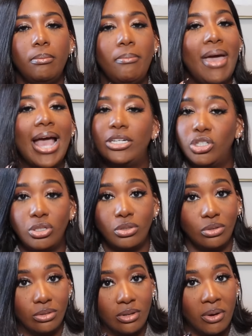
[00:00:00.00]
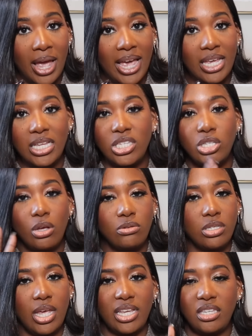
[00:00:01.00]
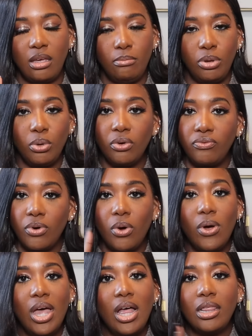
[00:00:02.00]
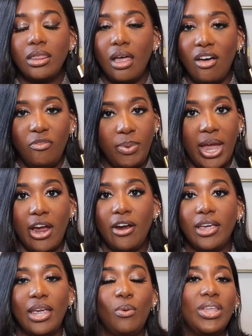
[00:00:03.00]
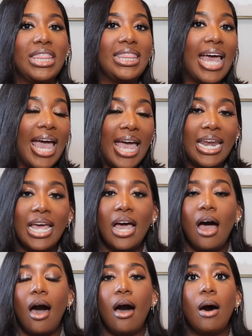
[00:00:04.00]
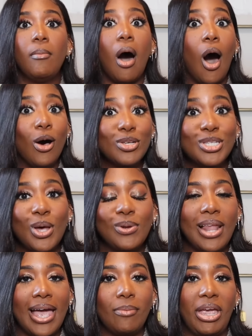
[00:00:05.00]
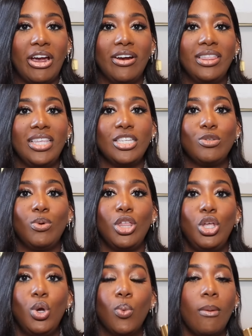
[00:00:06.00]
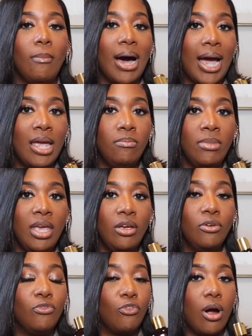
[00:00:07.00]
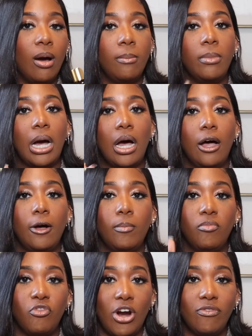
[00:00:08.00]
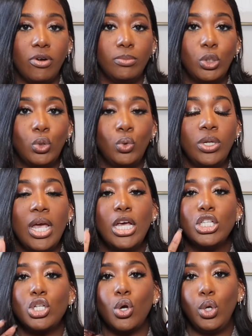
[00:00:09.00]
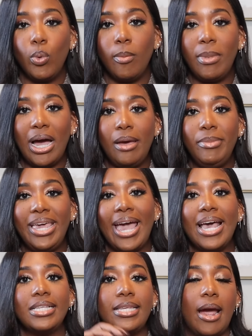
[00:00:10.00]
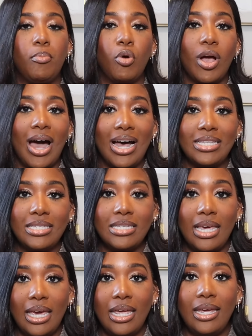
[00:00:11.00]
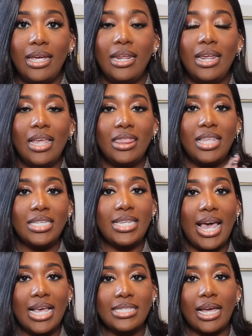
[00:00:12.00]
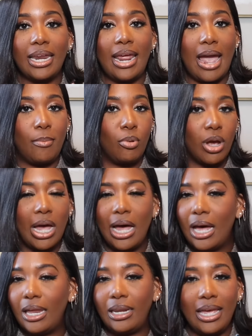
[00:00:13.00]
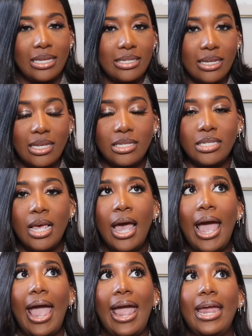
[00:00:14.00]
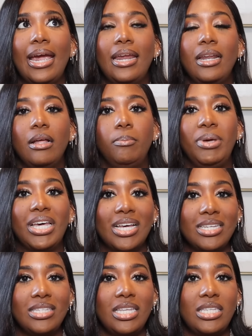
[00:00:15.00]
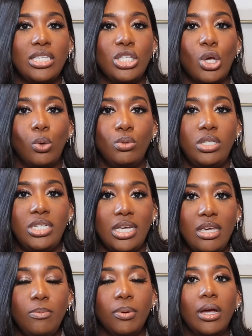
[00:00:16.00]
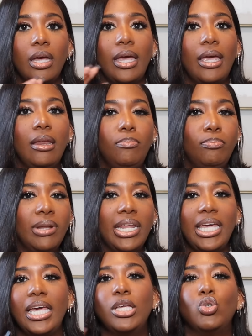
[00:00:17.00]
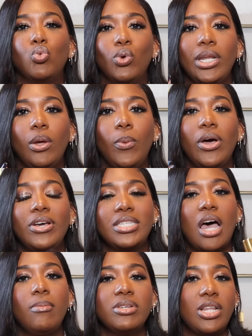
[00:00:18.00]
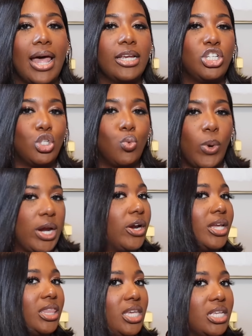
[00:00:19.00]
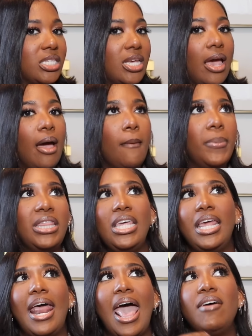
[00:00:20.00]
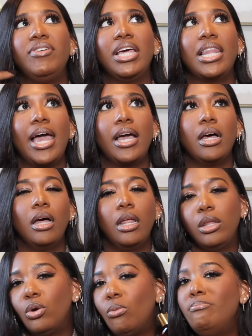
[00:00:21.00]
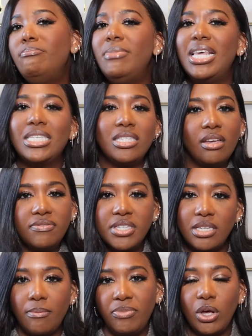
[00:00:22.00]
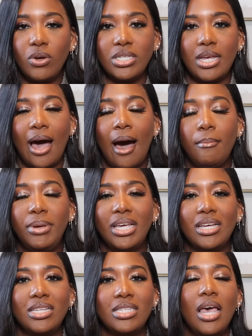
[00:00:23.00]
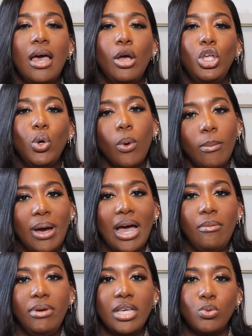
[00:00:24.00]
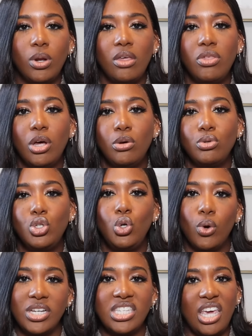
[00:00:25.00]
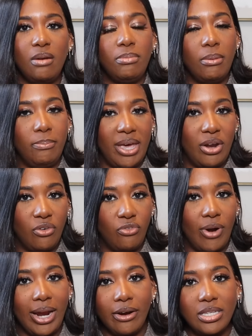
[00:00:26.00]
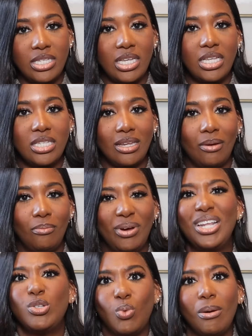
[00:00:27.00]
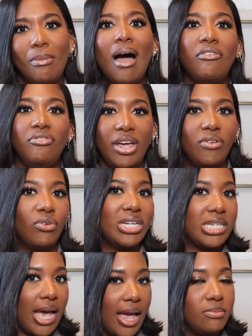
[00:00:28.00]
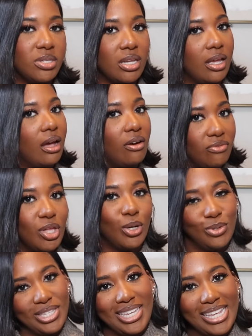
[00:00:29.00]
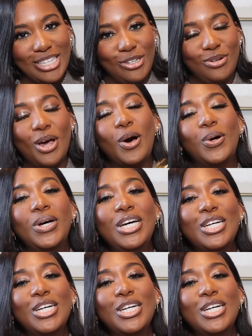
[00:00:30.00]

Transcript: magical. Okay. It's so sexy and beautiful. Love pairing it with that. Um, also like pairing this with You Remind Me from um, Forever Mood. So You Remind Me has apricot skin in it and this has like an apricot essence. And because this is so deep, it blends really well. It's almost like just wearing this, but then having like a little mist of something on top because you remind me is one of those your skin but better fragrances, but it's one of my favorite types of those sins, you know?